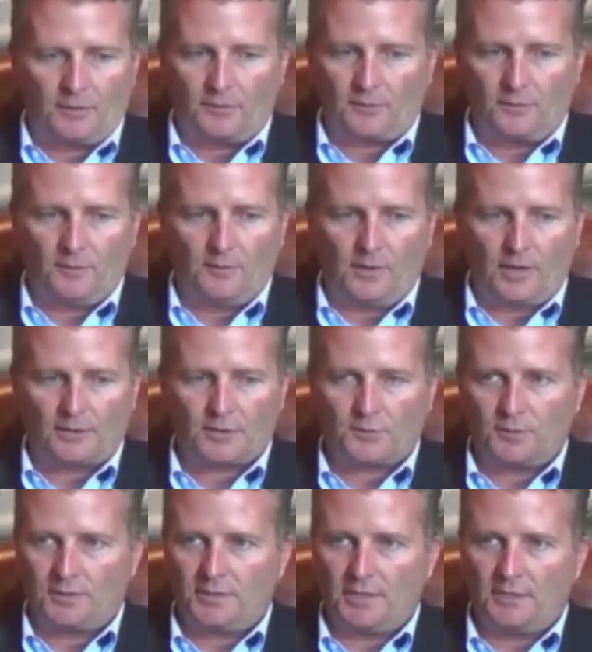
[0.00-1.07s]
through our
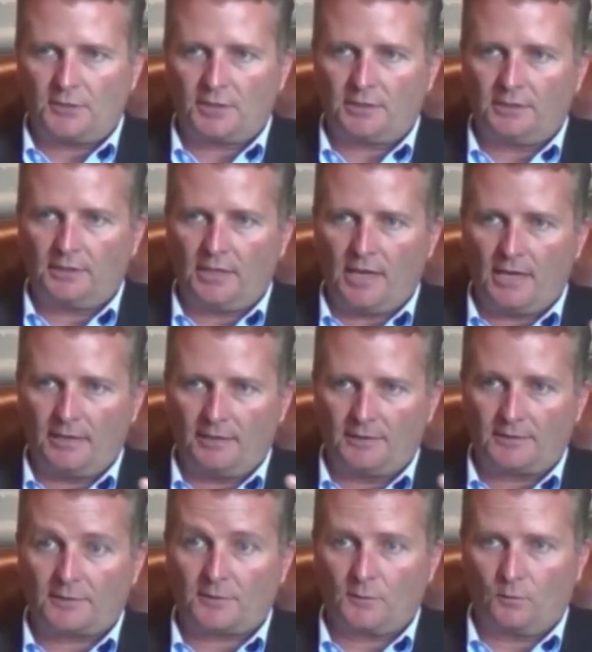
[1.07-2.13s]
strategic
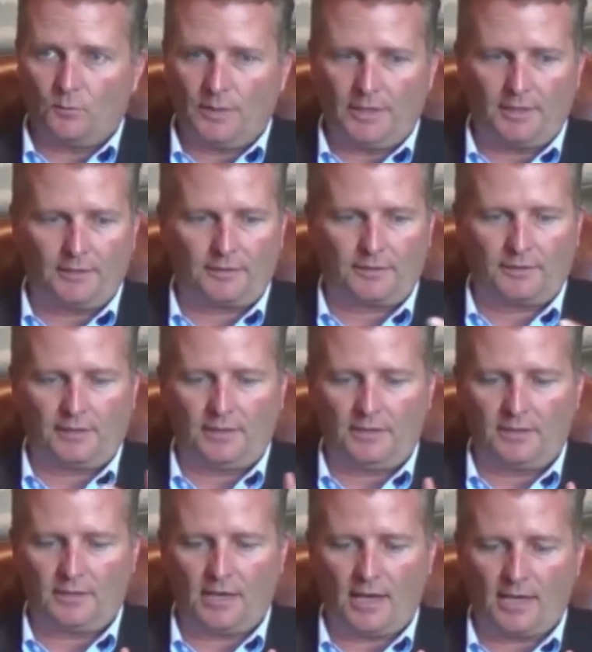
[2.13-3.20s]
alliance with
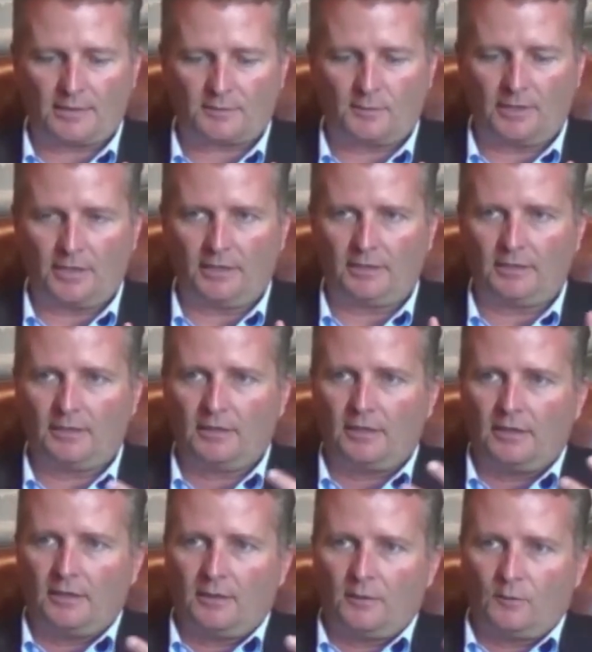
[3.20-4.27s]
eCauseway,
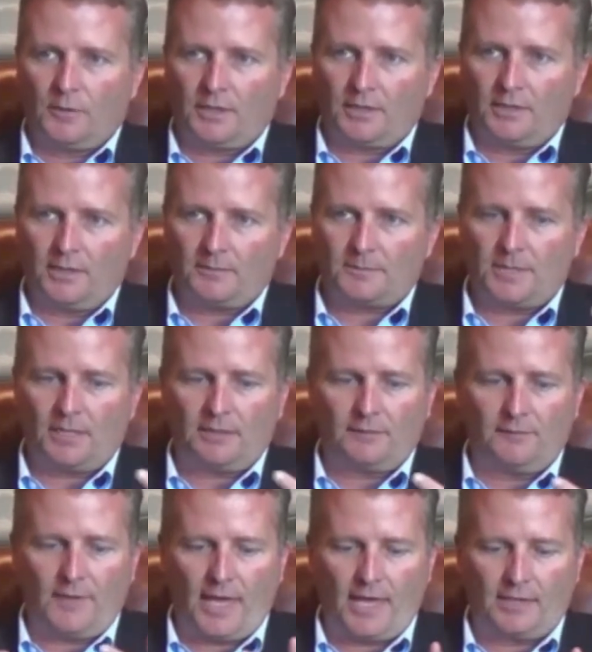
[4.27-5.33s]
we can help take
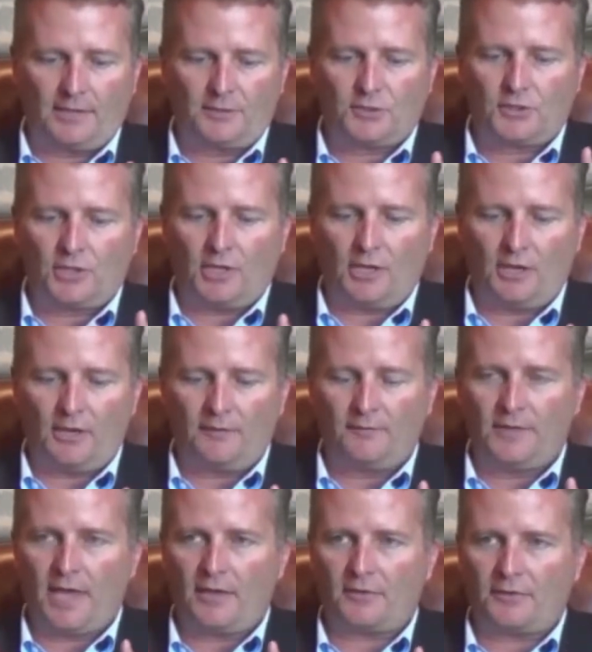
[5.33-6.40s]
advantage
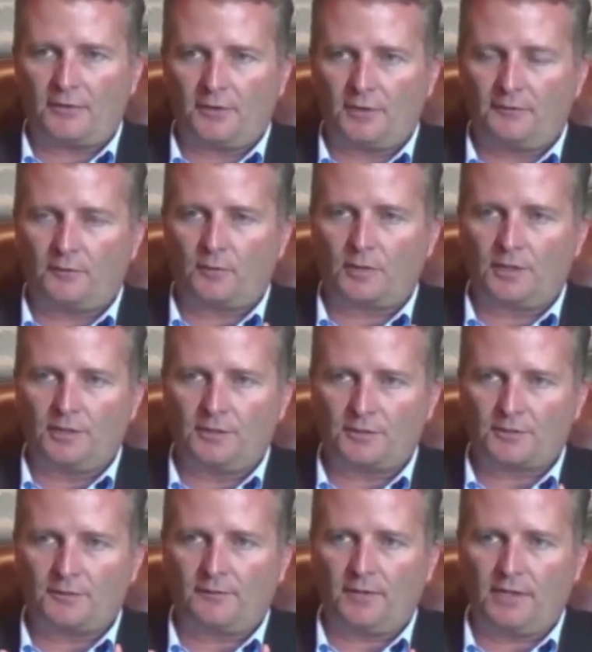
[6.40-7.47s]
of that 34
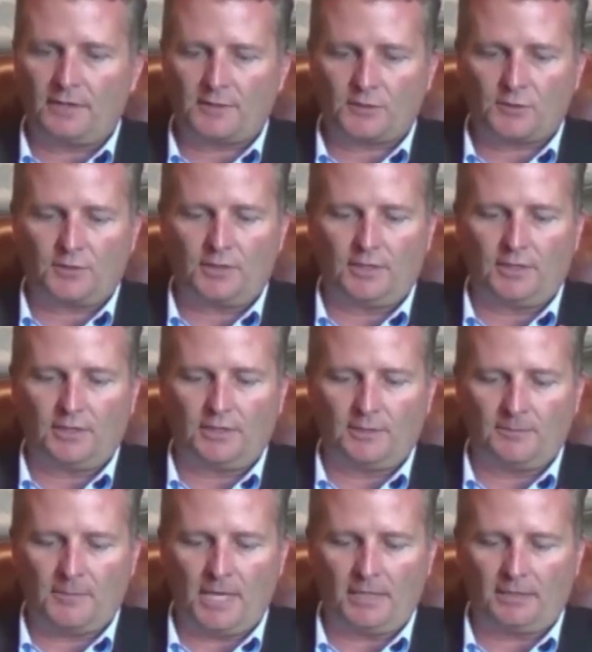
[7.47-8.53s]
years of history in
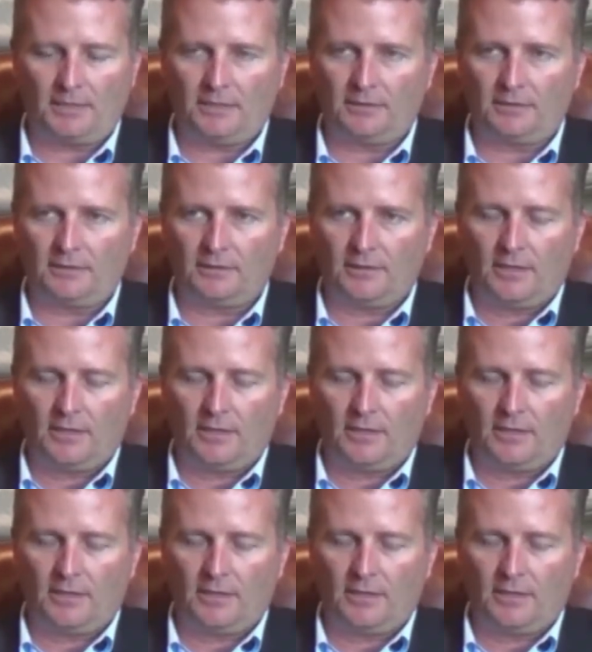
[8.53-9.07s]
the making.